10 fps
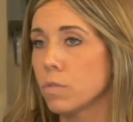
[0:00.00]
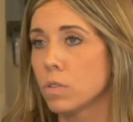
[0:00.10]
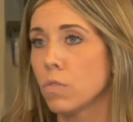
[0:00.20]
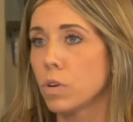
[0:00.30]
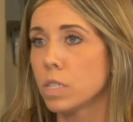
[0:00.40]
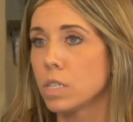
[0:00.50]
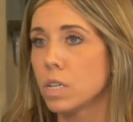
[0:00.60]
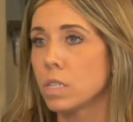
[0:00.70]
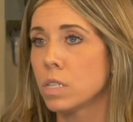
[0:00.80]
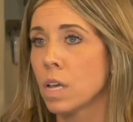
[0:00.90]
So, for
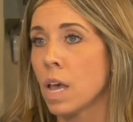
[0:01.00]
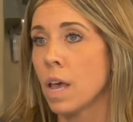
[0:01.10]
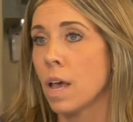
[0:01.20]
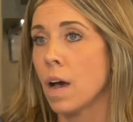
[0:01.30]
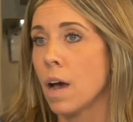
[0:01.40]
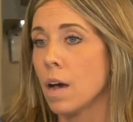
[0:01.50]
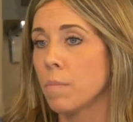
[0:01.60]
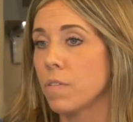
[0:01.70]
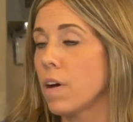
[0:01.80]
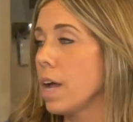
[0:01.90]
instance,
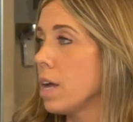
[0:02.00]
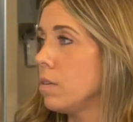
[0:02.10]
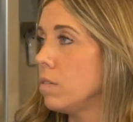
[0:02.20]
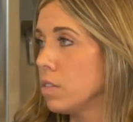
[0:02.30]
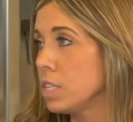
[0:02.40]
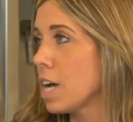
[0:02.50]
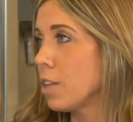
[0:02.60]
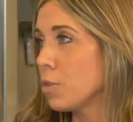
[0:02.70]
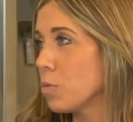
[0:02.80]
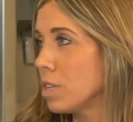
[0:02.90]
um, if I had the
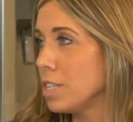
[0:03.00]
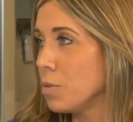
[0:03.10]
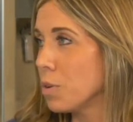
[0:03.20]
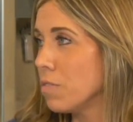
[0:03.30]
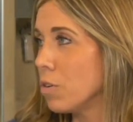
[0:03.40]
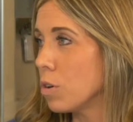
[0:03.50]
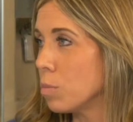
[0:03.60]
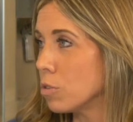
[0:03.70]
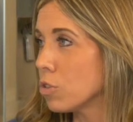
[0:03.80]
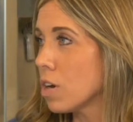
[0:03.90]
Tyler Runte
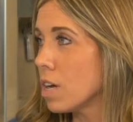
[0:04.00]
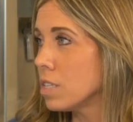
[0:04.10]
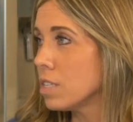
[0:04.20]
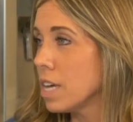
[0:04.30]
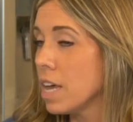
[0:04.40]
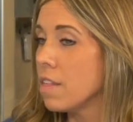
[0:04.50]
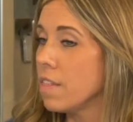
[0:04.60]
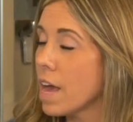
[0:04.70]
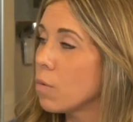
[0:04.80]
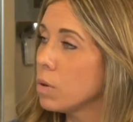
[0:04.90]
Revocable Trust,
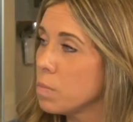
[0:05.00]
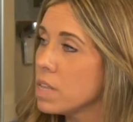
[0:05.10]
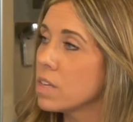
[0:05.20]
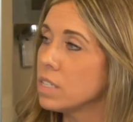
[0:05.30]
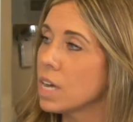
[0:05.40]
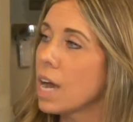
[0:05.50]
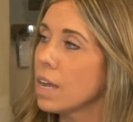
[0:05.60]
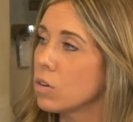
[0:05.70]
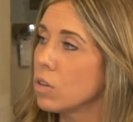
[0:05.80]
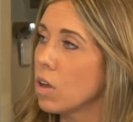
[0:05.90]
mm-hmm. that would be the
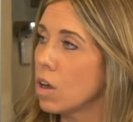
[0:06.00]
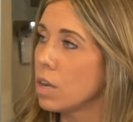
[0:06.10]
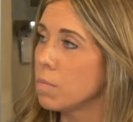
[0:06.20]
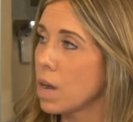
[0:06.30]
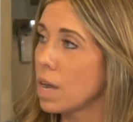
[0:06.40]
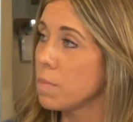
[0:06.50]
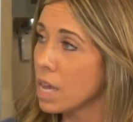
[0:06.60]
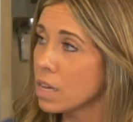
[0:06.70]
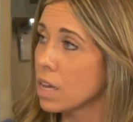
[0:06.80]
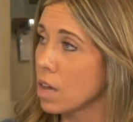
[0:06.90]
title on my
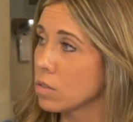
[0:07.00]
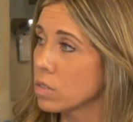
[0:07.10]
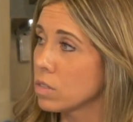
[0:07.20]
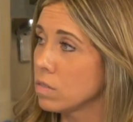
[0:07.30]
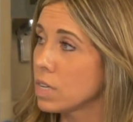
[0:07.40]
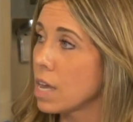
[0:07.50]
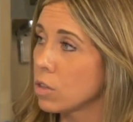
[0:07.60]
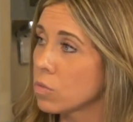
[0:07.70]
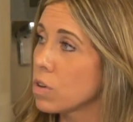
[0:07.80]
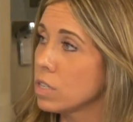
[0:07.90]
bank accounts.
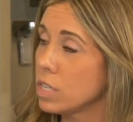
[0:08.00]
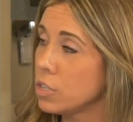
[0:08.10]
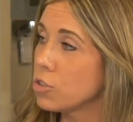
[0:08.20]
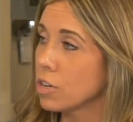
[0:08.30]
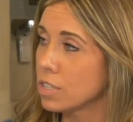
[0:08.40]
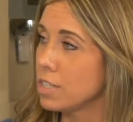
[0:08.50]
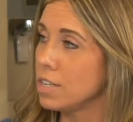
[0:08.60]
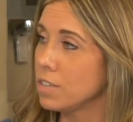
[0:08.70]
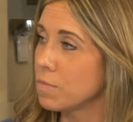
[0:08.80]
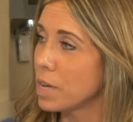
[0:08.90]
Tyler okay. Runte,
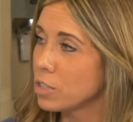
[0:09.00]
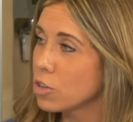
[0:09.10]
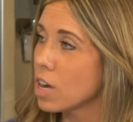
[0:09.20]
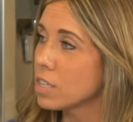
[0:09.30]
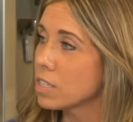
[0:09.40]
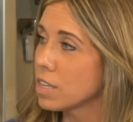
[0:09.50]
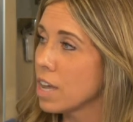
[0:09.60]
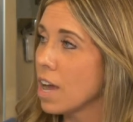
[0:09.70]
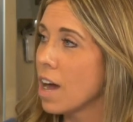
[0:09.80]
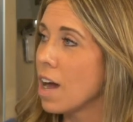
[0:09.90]
trustee of my trust.
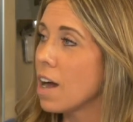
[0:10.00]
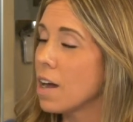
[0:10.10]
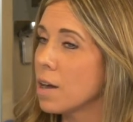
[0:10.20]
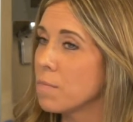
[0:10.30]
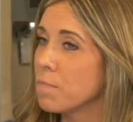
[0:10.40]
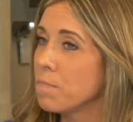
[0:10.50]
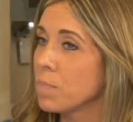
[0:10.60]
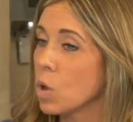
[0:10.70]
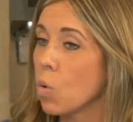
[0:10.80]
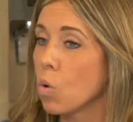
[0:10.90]
Um,
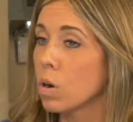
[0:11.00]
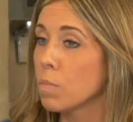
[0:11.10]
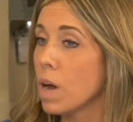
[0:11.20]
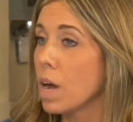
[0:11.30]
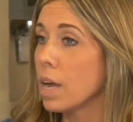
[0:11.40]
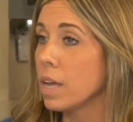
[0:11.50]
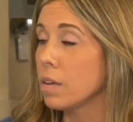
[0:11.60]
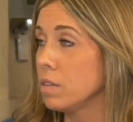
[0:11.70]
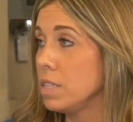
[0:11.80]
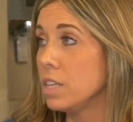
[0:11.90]
or
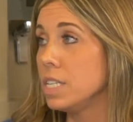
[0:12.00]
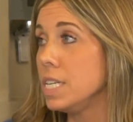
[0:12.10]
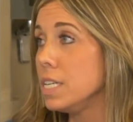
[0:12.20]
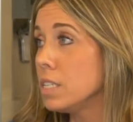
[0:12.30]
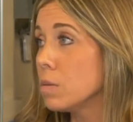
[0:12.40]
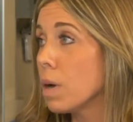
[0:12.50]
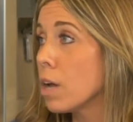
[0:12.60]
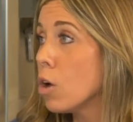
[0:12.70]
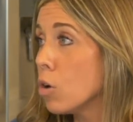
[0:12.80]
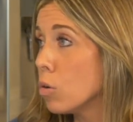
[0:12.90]
my the deed to
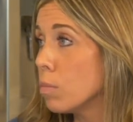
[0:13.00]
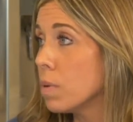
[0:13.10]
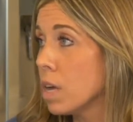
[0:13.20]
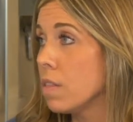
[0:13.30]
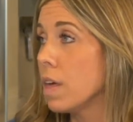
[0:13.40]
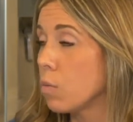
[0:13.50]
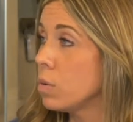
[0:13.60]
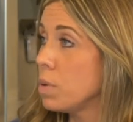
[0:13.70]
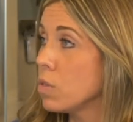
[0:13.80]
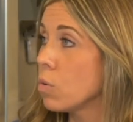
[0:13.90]
my home. That
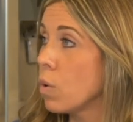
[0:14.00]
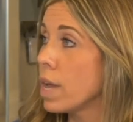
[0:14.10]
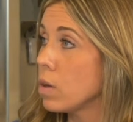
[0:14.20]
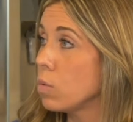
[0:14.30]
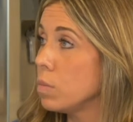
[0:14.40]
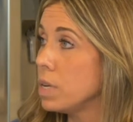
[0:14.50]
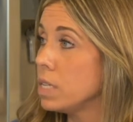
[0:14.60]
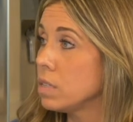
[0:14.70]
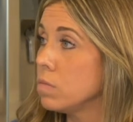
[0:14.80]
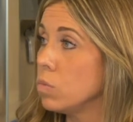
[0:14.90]
would be the way it would
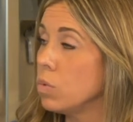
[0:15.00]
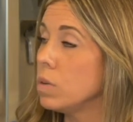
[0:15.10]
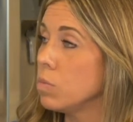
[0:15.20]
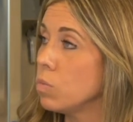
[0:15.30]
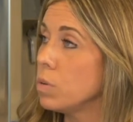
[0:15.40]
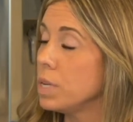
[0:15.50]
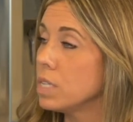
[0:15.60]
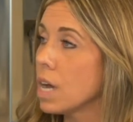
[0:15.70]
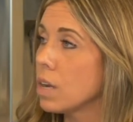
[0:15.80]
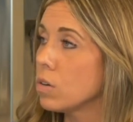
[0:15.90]
be we would be
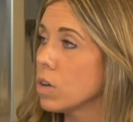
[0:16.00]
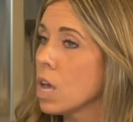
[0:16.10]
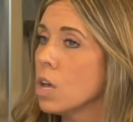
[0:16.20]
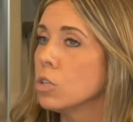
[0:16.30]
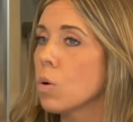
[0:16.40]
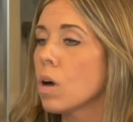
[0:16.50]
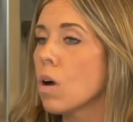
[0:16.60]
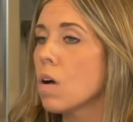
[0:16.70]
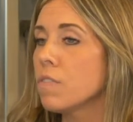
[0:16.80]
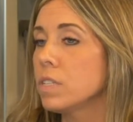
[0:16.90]
titled. So
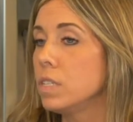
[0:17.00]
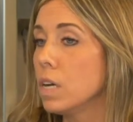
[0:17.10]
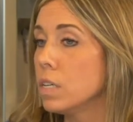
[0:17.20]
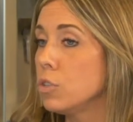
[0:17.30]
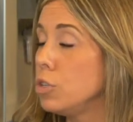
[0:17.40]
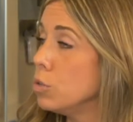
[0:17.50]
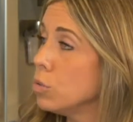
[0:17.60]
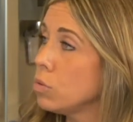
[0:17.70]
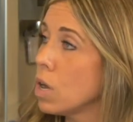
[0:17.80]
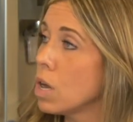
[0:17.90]
our office does
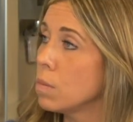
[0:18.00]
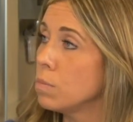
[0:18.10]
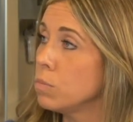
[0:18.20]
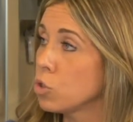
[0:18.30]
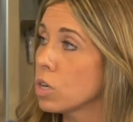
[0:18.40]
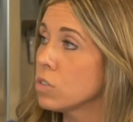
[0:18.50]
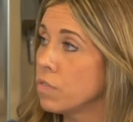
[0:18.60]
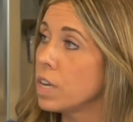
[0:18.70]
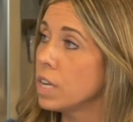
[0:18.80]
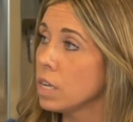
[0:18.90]
do um,
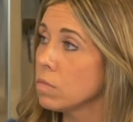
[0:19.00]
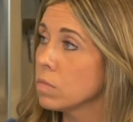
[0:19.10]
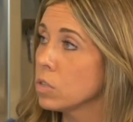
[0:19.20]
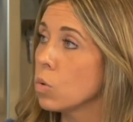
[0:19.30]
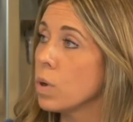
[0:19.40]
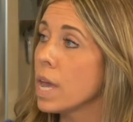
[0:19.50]
trust funding. So yeah.